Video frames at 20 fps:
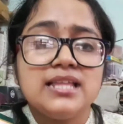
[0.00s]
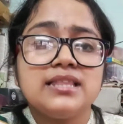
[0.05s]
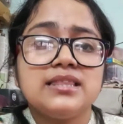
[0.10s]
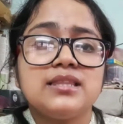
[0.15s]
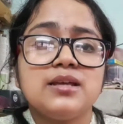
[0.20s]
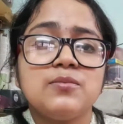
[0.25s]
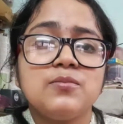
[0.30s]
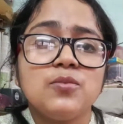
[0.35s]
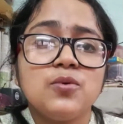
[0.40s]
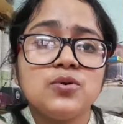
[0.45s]

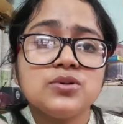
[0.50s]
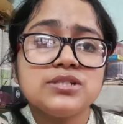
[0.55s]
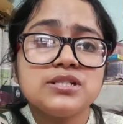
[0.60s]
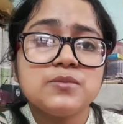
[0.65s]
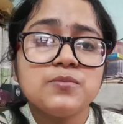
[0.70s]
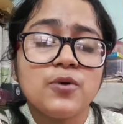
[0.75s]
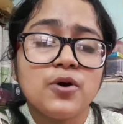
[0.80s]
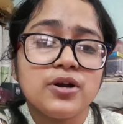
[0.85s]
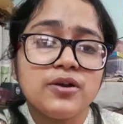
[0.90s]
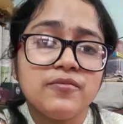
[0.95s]
the most
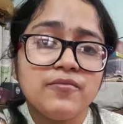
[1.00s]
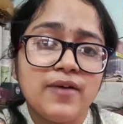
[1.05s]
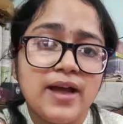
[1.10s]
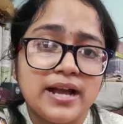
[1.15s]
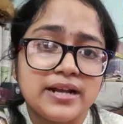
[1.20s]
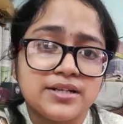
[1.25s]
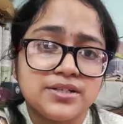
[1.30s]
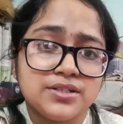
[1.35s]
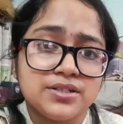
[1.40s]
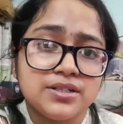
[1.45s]
important
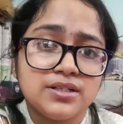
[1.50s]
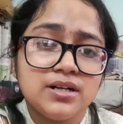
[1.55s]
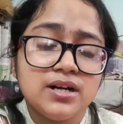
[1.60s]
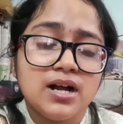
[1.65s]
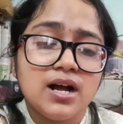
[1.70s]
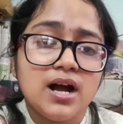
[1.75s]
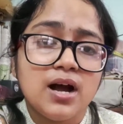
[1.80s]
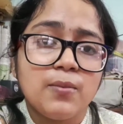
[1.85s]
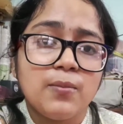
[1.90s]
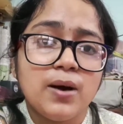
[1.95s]
factor
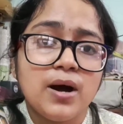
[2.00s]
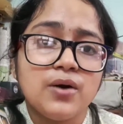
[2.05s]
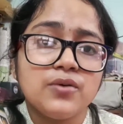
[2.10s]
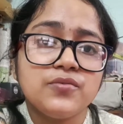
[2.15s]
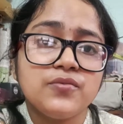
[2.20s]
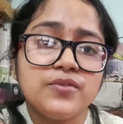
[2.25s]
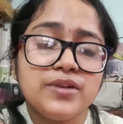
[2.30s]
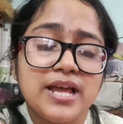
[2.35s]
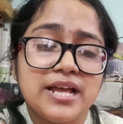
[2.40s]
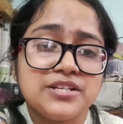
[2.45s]
about
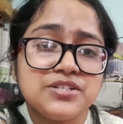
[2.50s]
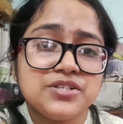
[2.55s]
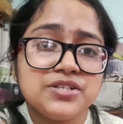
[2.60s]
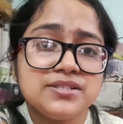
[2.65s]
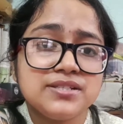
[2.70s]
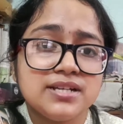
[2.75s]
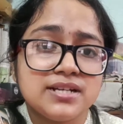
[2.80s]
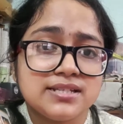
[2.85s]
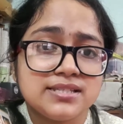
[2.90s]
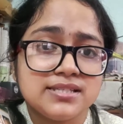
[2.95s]
financial
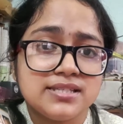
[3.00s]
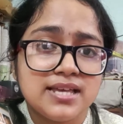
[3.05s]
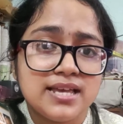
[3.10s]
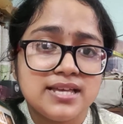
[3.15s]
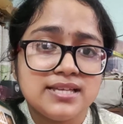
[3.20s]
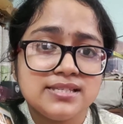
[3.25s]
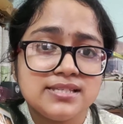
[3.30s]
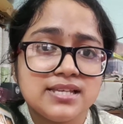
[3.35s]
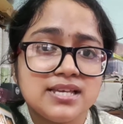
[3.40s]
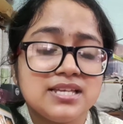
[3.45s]

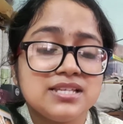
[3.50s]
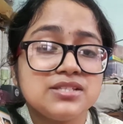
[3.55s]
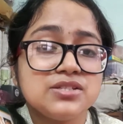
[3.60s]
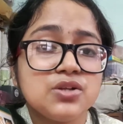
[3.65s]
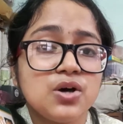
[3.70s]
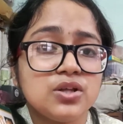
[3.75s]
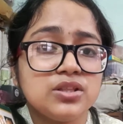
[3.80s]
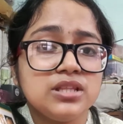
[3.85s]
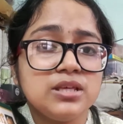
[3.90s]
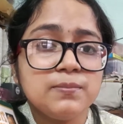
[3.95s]
success is
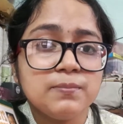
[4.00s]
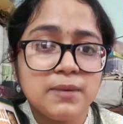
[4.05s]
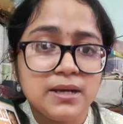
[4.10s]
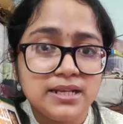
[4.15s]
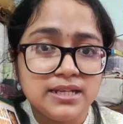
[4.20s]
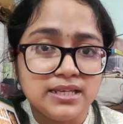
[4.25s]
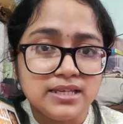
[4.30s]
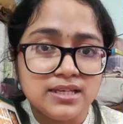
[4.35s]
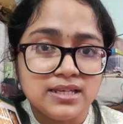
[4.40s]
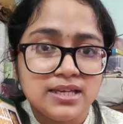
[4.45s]
not the
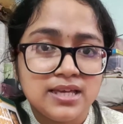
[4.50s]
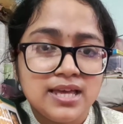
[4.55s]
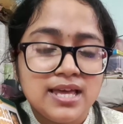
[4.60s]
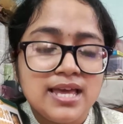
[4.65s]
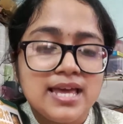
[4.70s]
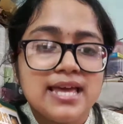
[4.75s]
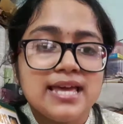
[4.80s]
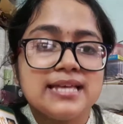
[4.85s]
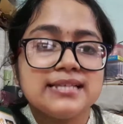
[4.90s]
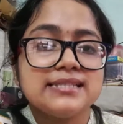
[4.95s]
money
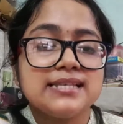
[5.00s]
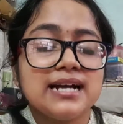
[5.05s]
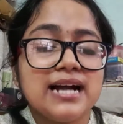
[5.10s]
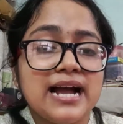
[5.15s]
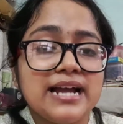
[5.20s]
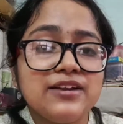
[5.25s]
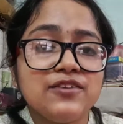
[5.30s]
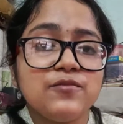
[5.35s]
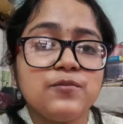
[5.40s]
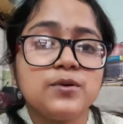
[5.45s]
is the
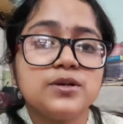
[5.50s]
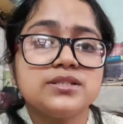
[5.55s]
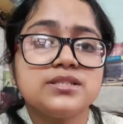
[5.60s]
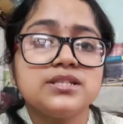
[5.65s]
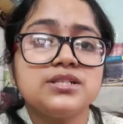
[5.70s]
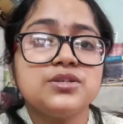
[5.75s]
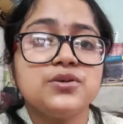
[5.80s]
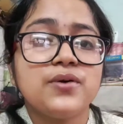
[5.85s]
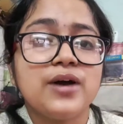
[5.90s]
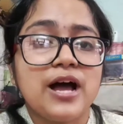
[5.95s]
kind of
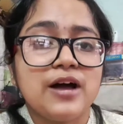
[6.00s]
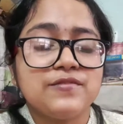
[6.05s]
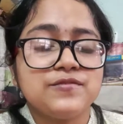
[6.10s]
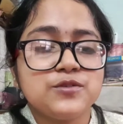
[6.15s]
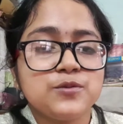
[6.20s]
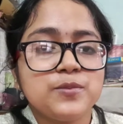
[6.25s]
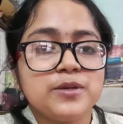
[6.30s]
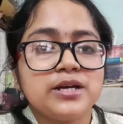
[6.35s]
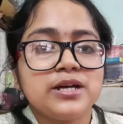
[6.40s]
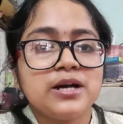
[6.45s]
person you have
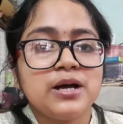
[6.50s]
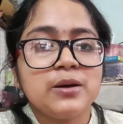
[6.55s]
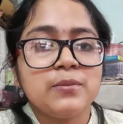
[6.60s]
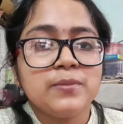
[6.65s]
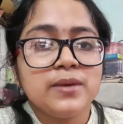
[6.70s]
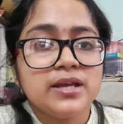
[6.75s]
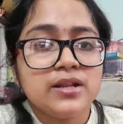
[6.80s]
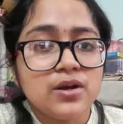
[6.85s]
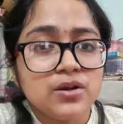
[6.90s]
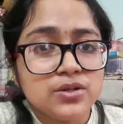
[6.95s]
to become
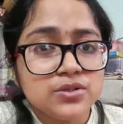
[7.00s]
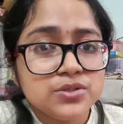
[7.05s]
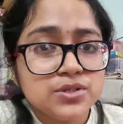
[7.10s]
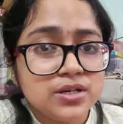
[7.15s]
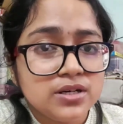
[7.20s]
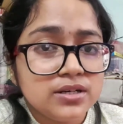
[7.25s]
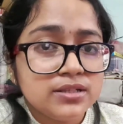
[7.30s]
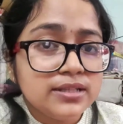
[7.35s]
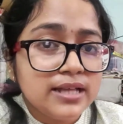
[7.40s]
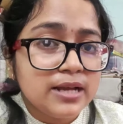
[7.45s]
in order
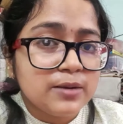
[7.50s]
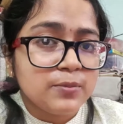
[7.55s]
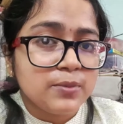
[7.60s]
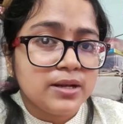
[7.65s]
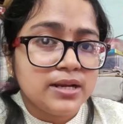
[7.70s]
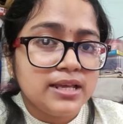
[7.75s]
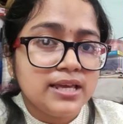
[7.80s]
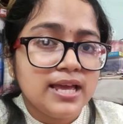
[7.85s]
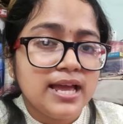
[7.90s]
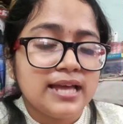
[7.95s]
to earn that
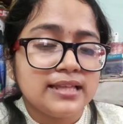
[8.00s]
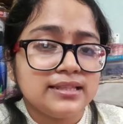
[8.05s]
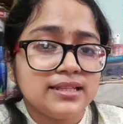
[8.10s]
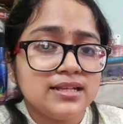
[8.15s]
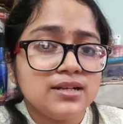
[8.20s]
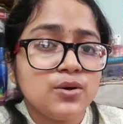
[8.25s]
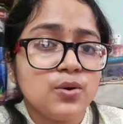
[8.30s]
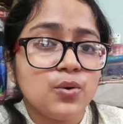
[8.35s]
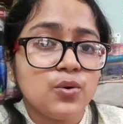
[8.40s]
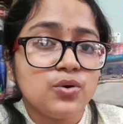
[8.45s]
money and
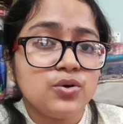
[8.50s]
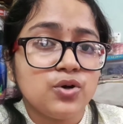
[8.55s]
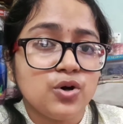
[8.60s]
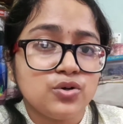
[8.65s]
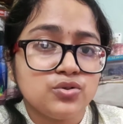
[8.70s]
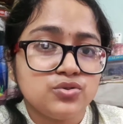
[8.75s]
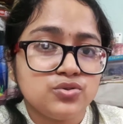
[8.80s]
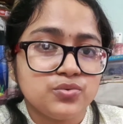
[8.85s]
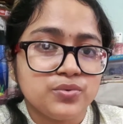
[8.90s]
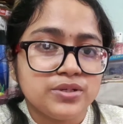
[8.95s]
then hold
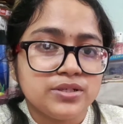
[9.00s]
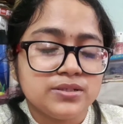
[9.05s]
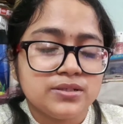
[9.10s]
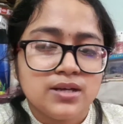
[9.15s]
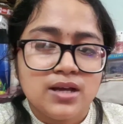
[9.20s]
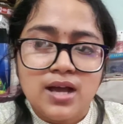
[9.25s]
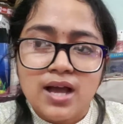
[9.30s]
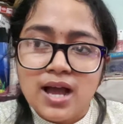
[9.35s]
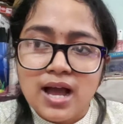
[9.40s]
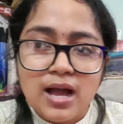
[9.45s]
on to it
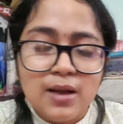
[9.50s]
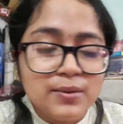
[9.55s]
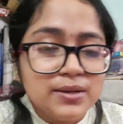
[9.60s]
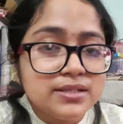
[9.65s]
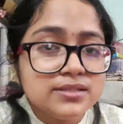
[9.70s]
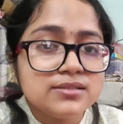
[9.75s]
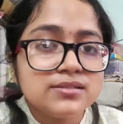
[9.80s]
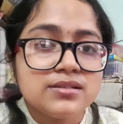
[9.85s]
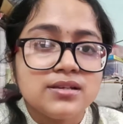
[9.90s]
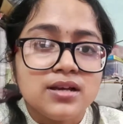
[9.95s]
I mean,
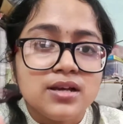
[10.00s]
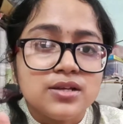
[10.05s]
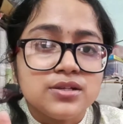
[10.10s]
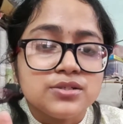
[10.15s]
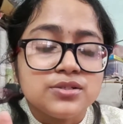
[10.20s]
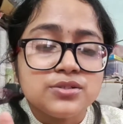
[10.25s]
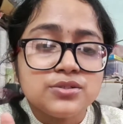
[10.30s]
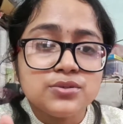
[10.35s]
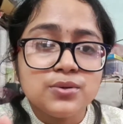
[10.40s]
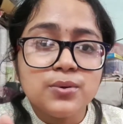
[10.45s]
it's
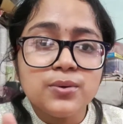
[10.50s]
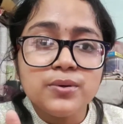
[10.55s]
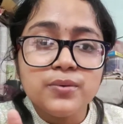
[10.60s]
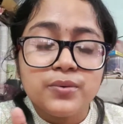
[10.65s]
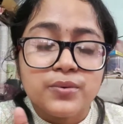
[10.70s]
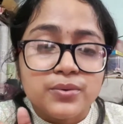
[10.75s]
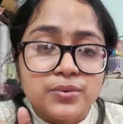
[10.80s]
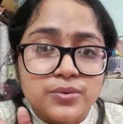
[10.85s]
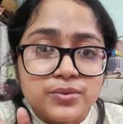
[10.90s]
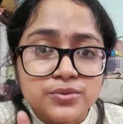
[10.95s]

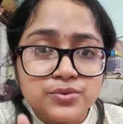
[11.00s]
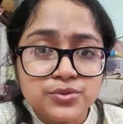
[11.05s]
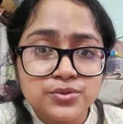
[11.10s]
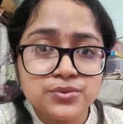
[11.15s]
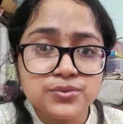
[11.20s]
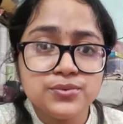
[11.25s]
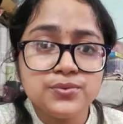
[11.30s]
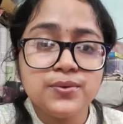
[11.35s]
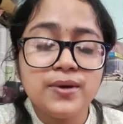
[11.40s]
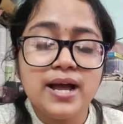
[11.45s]
so
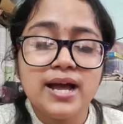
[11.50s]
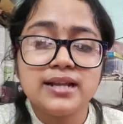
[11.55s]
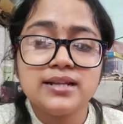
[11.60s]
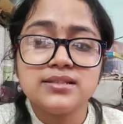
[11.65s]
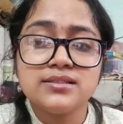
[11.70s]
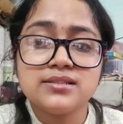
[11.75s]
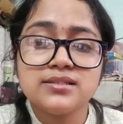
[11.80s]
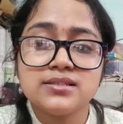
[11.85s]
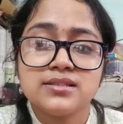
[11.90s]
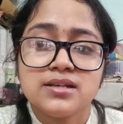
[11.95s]
true and
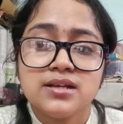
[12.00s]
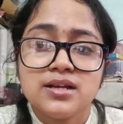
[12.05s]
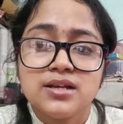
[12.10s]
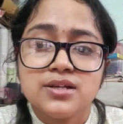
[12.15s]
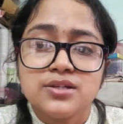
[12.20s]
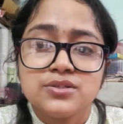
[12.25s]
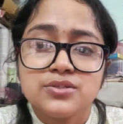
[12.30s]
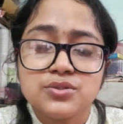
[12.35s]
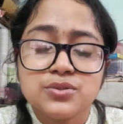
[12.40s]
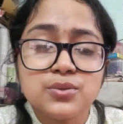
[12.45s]
it's
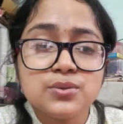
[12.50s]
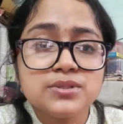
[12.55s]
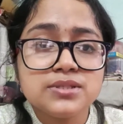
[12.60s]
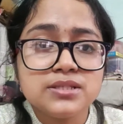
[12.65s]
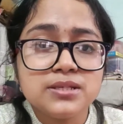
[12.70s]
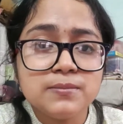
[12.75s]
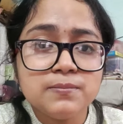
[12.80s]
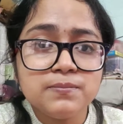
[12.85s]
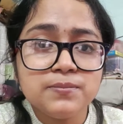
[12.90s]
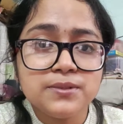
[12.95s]
so
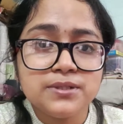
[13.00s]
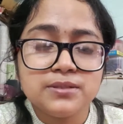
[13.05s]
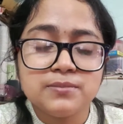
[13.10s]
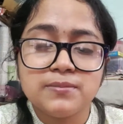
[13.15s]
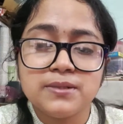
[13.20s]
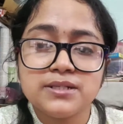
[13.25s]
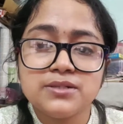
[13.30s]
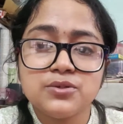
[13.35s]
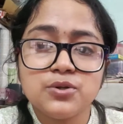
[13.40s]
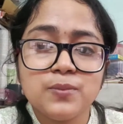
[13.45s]
simple,
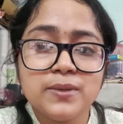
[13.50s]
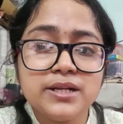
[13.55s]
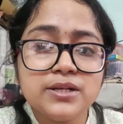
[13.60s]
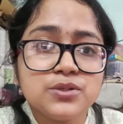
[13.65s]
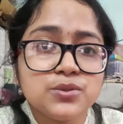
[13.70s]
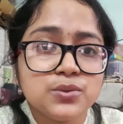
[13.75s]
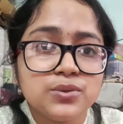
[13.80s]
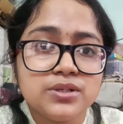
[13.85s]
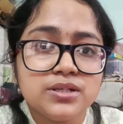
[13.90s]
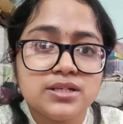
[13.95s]
but nobody
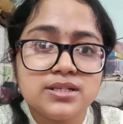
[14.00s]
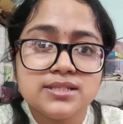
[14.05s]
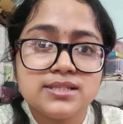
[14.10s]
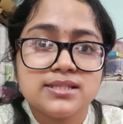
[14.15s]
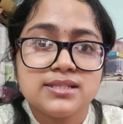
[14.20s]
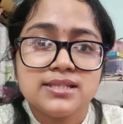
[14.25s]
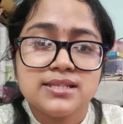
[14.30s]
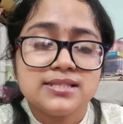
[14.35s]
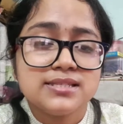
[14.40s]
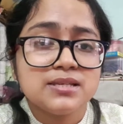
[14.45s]
told us
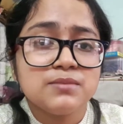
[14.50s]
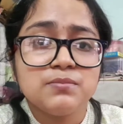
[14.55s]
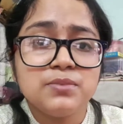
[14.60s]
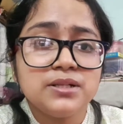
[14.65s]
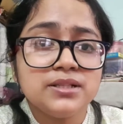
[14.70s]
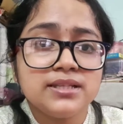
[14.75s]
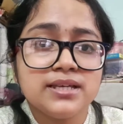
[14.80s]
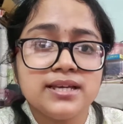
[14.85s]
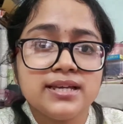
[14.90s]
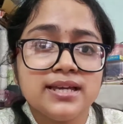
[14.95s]
the
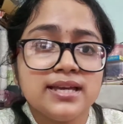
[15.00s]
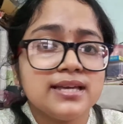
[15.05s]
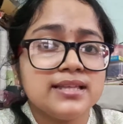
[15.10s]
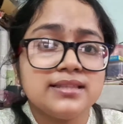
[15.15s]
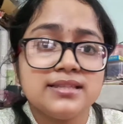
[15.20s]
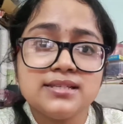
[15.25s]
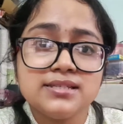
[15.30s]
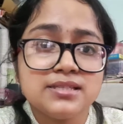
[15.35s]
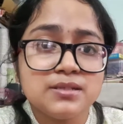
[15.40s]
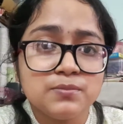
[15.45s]
simple thing in
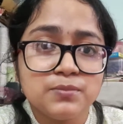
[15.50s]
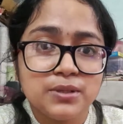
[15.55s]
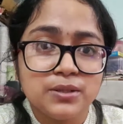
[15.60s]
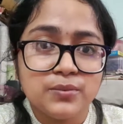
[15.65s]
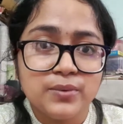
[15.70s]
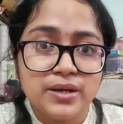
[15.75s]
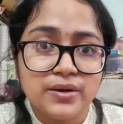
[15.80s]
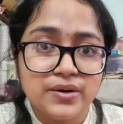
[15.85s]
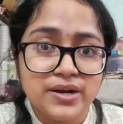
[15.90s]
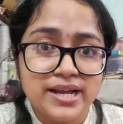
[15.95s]
this simple
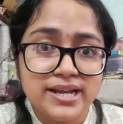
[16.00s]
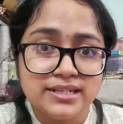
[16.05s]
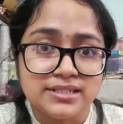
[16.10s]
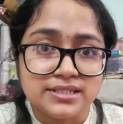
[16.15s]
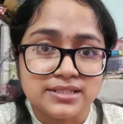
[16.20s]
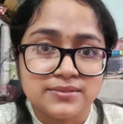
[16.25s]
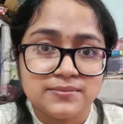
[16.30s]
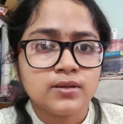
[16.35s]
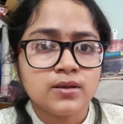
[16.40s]
way, right?